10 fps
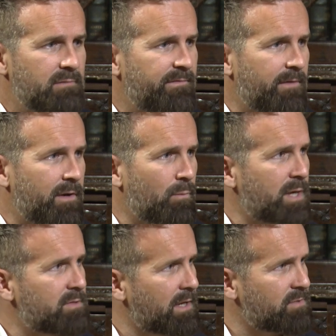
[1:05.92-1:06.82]
find a way
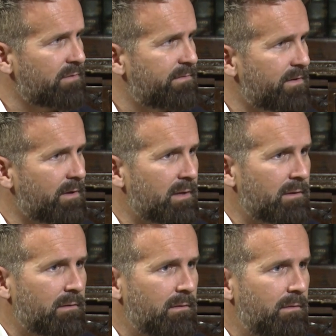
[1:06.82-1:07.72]
to electronify
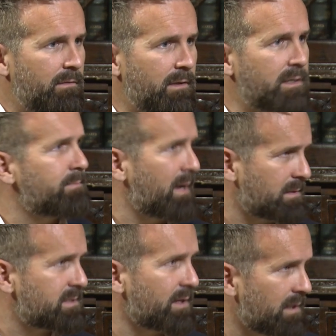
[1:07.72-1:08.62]
the interbank
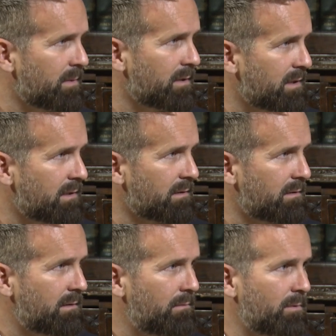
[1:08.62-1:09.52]
side of the market,
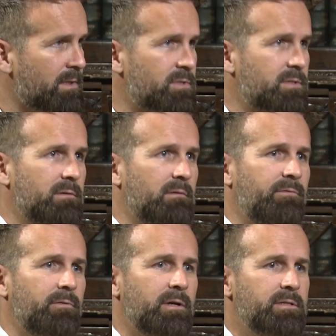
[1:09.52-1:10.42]
which
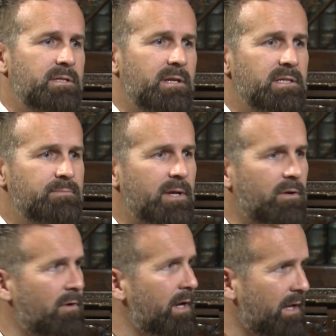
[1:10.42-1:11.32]
for us has been
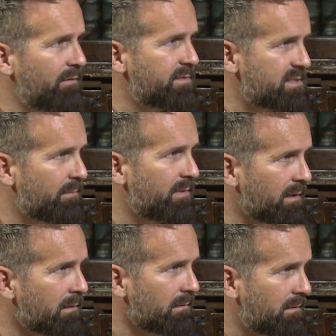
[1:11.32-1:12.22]
crying out for
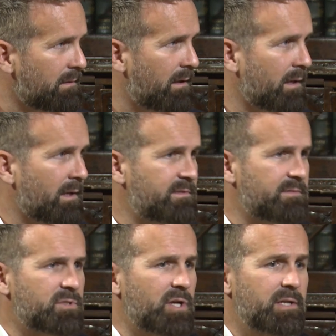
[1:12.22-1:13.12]
something,
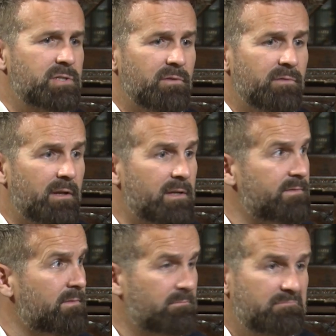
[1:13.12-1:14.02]
some change over the
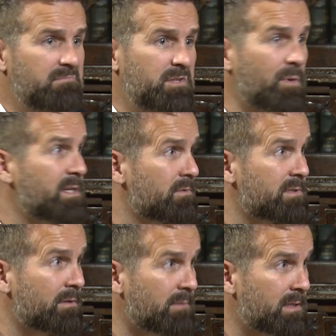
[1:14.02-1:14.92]
last 20 or
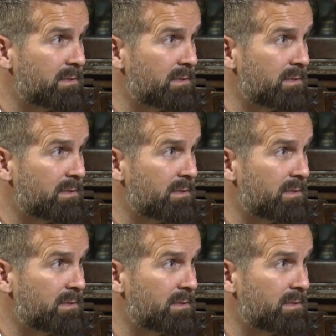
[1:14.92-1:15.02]
so years.